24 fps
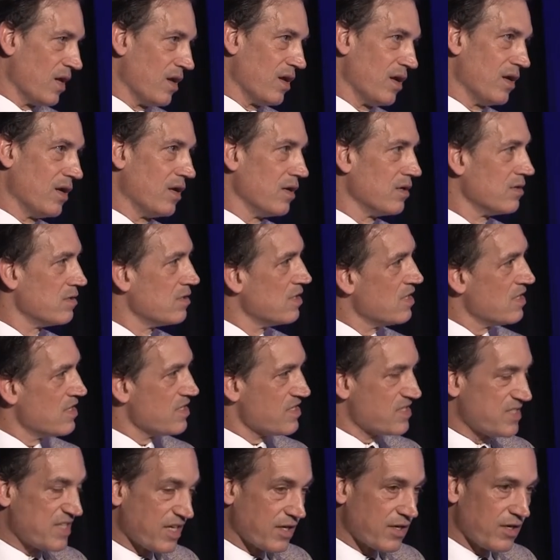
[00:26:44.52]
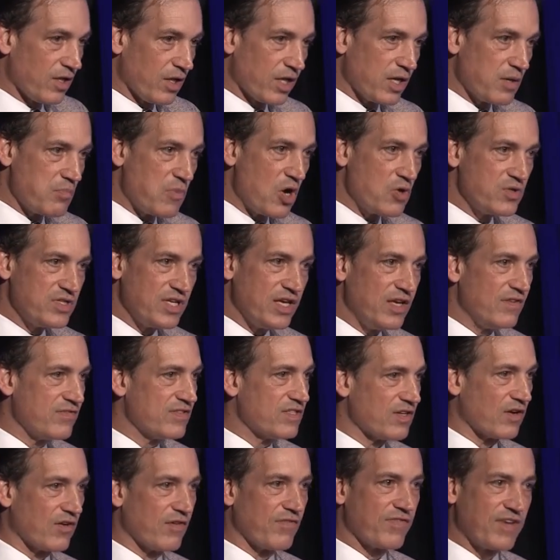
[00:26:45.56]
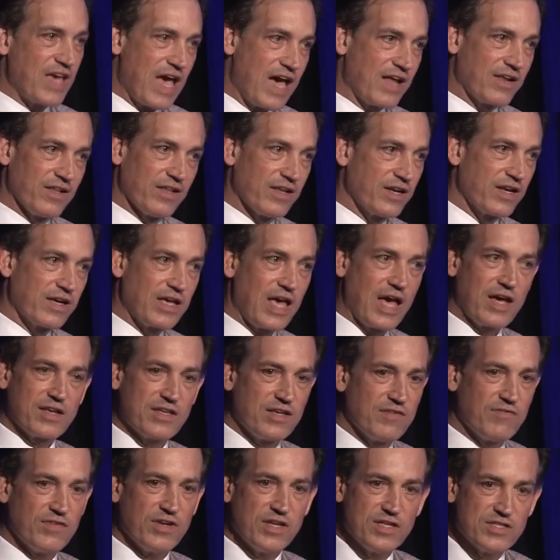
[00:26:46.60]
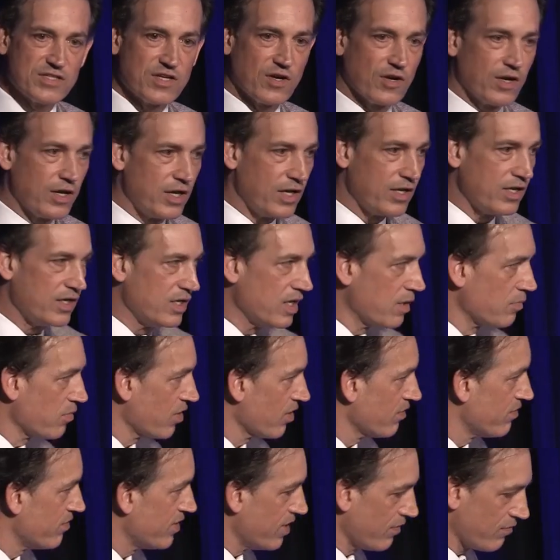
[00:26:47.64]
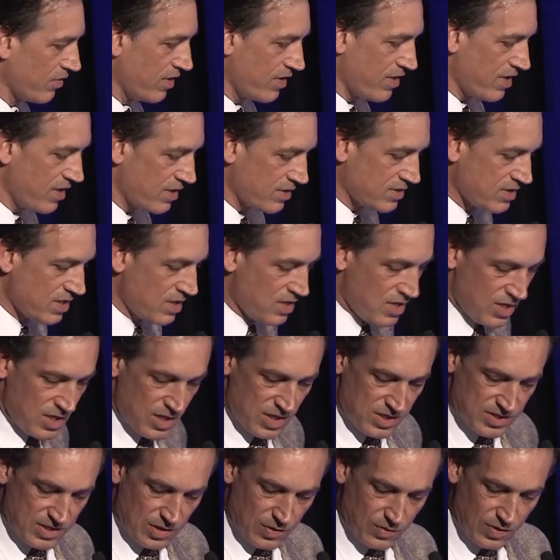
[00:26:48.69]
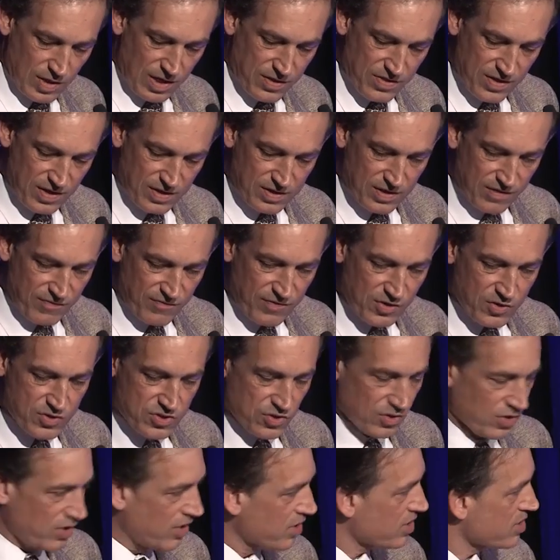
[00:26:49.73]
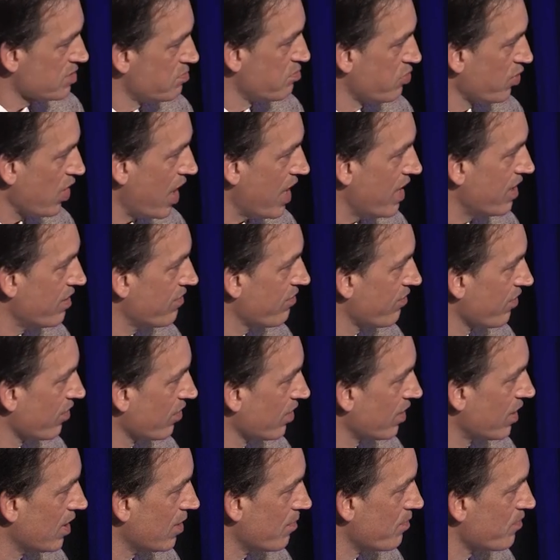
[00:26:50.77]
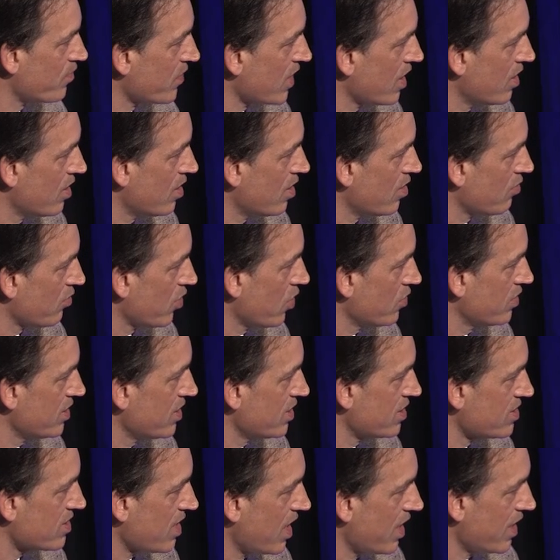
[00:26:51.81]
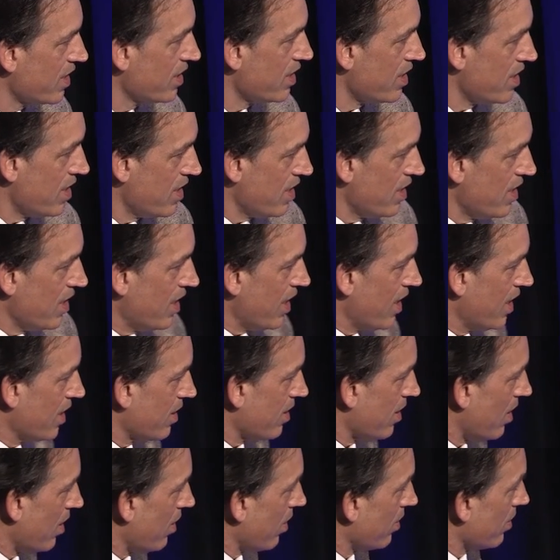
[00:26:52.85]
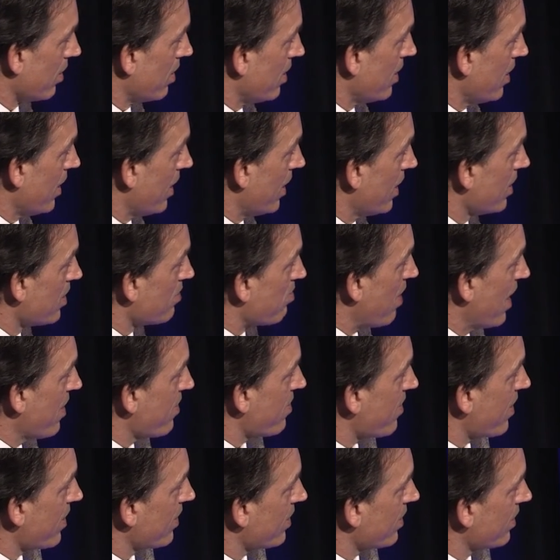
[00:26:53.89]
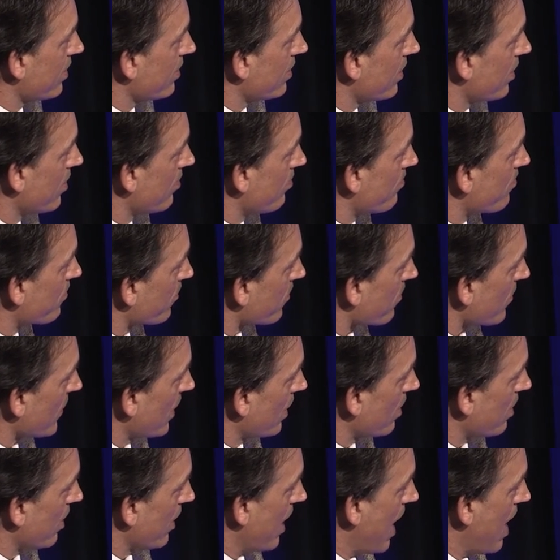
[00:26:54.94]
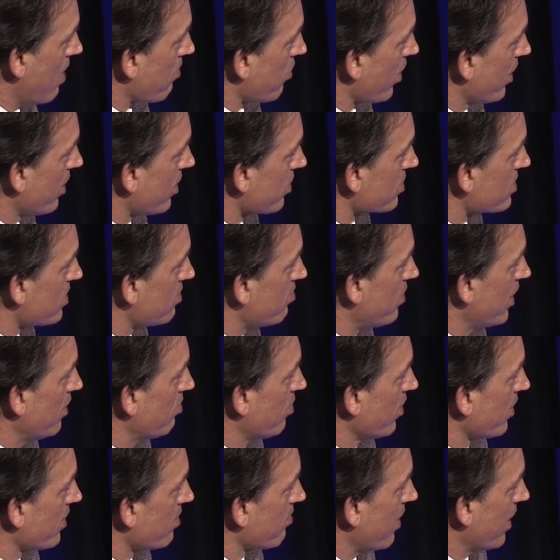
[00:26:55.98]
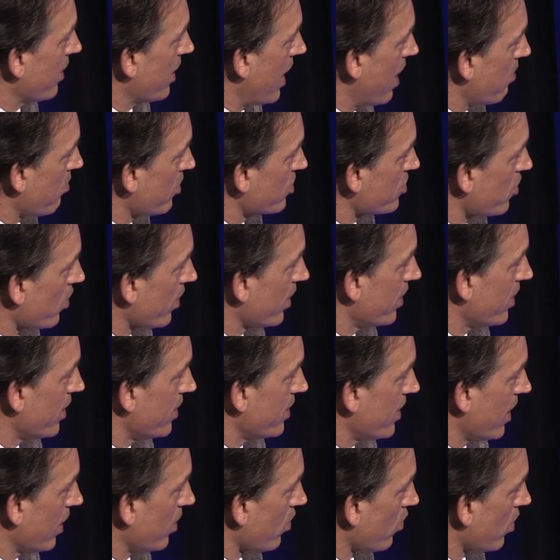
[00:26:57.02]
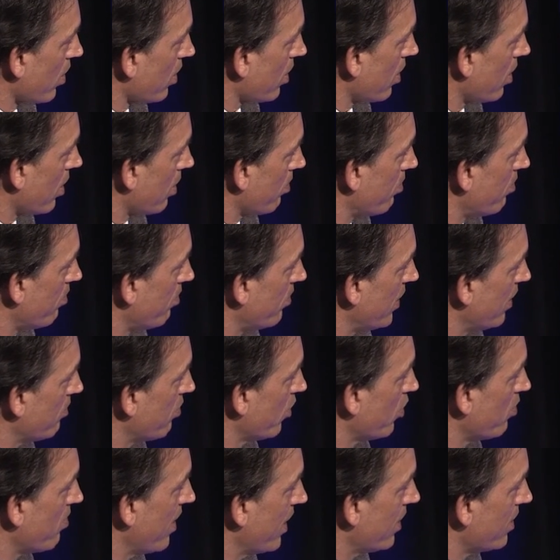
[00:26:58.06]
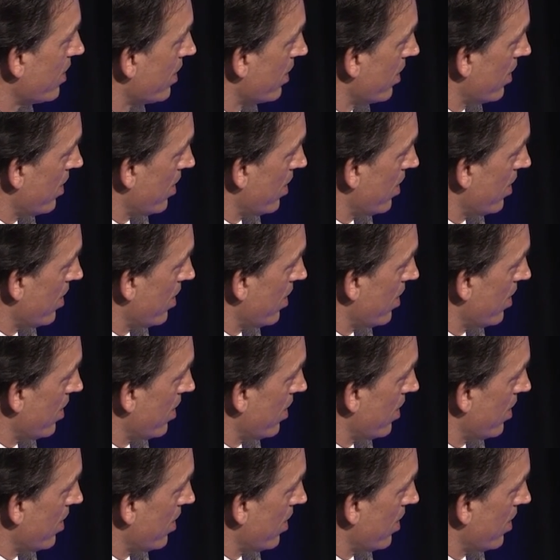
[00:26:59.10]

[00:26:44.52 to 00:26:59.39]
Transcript: uh, signaling motifs or of catalytic activities or any number of different things. So I think the future looks bright for um, protein design, and I'll end by thanking. Um, collaborators and people in my laboratory, and yellow are, are people who made